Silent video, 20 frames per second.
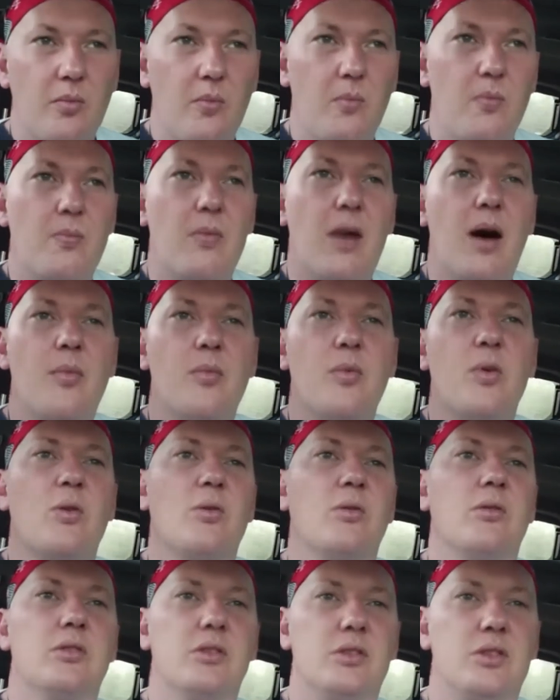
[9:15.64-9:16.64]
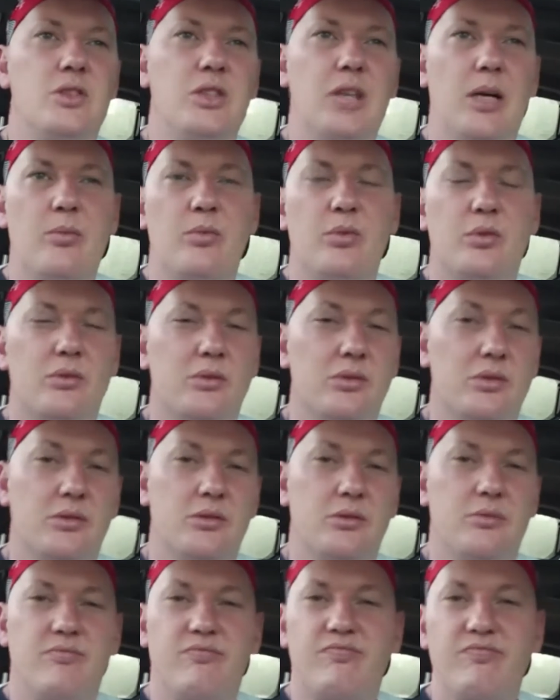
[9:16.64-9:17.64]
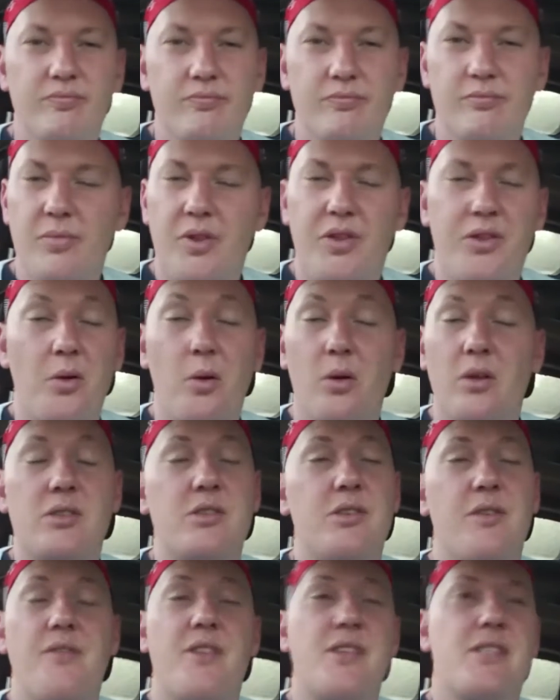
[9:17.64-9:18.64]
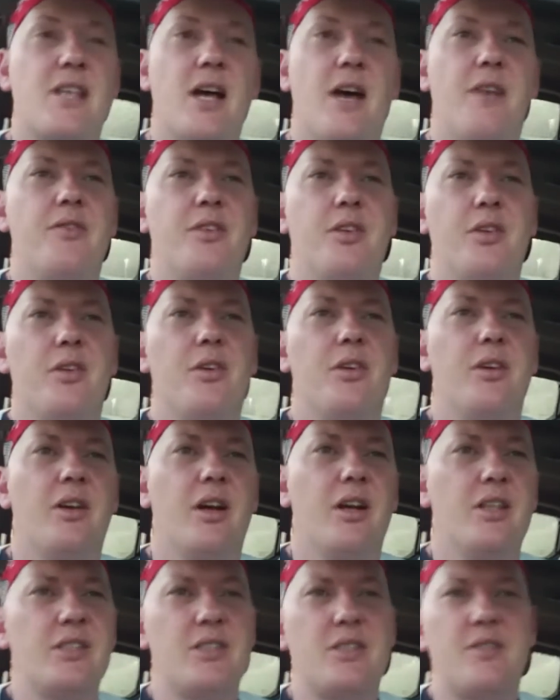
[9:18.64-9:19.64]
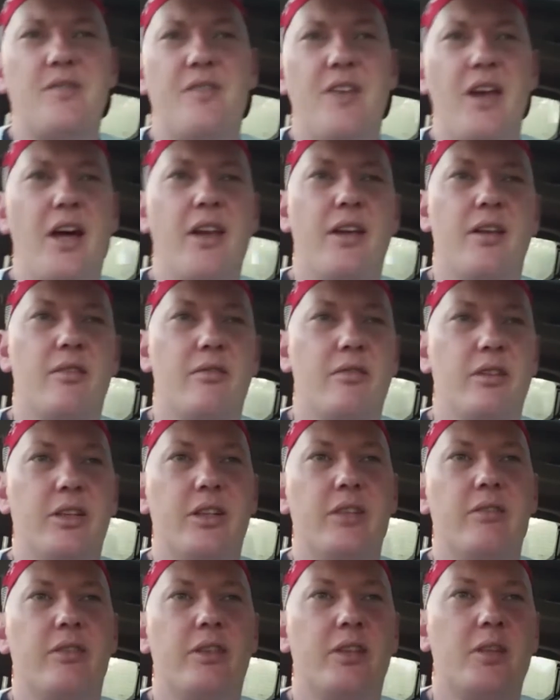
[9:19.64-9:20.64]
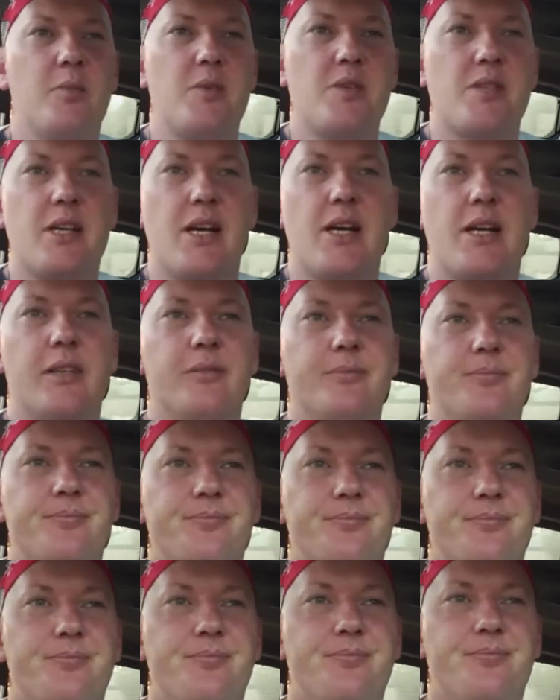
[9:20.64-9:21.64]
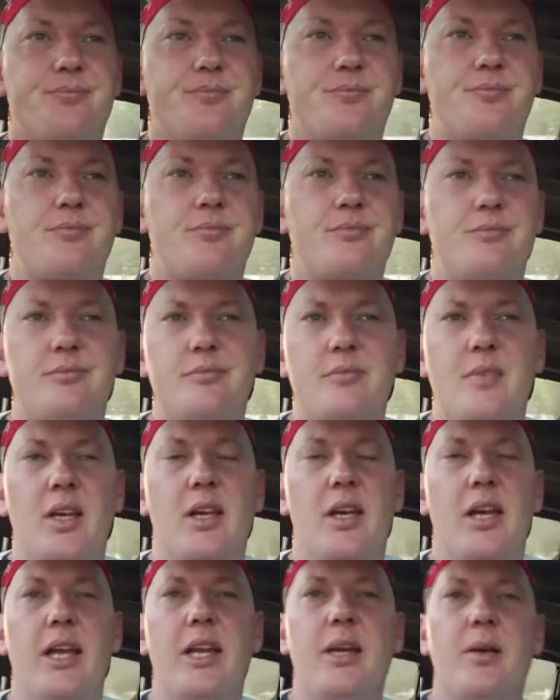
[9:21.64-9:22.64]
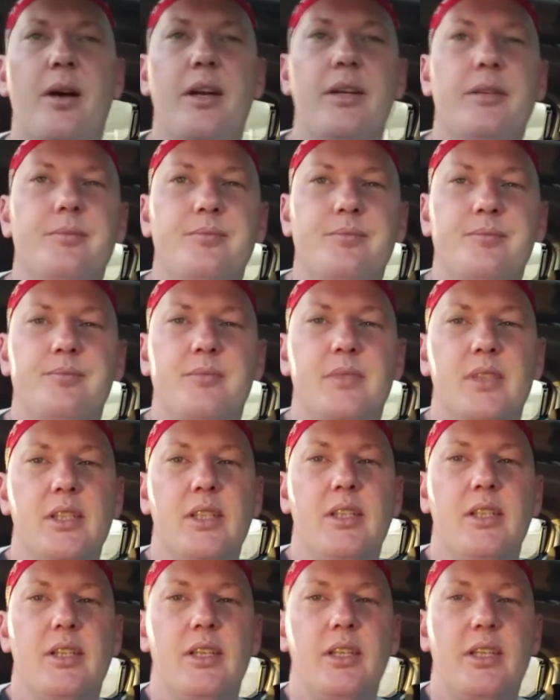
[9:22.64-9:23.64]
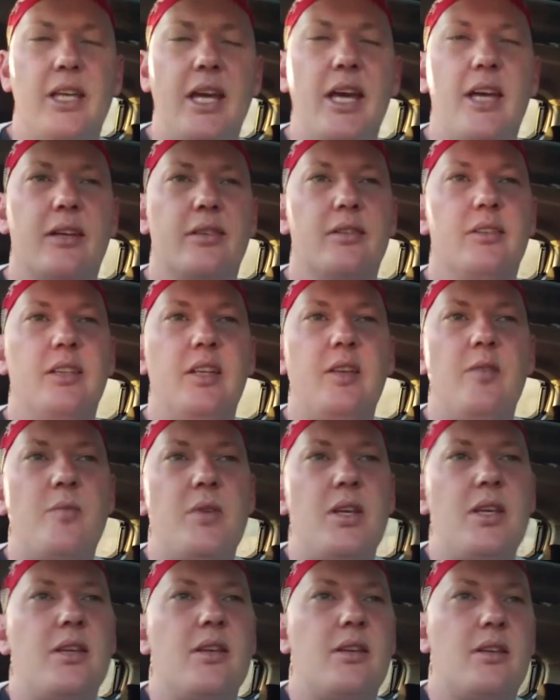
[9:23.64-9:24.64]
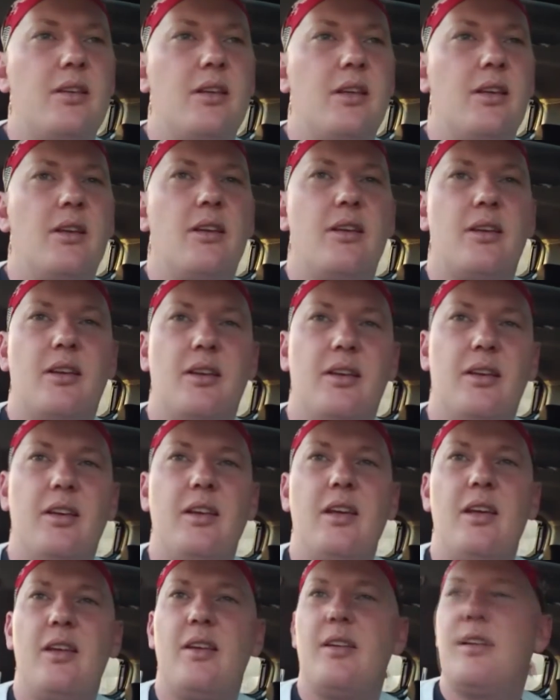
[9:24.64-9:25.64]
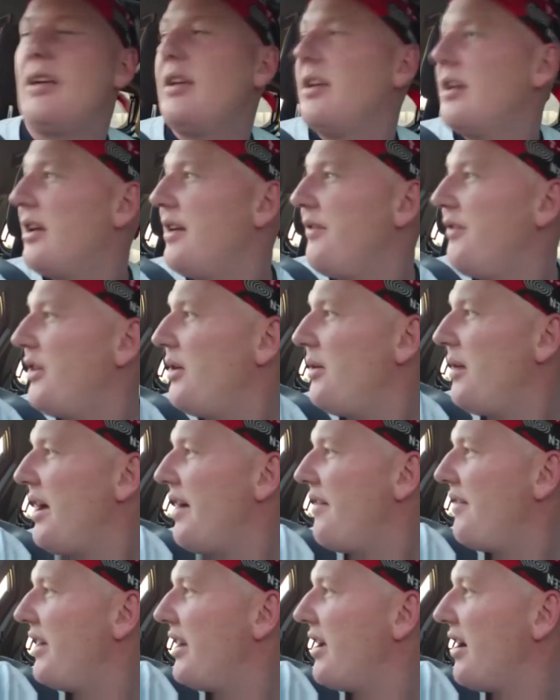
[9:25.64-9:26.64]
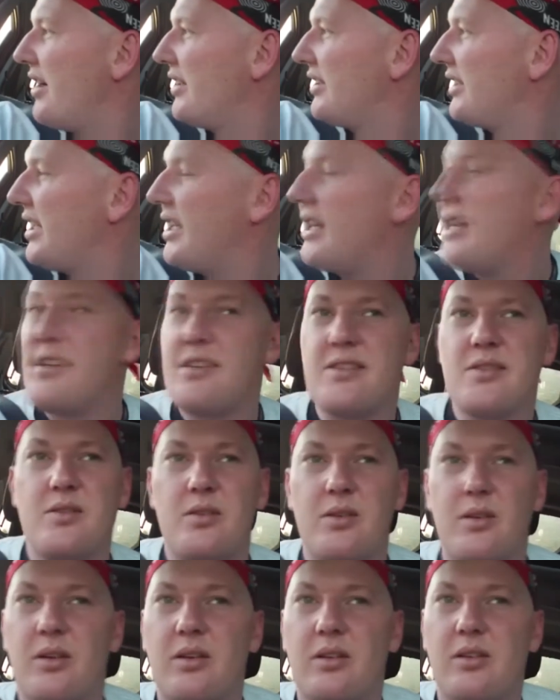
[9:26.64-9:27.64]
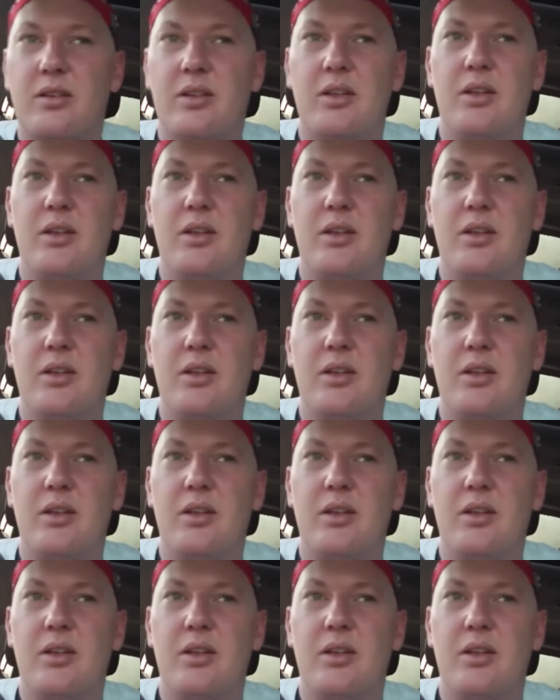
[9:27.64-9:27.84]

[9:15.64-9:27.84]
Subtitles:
mumbled, jumbled thoughts of this afternoon. I just found it really, really bizarre. Anyway. Yeah, leave me, if you have any ideas or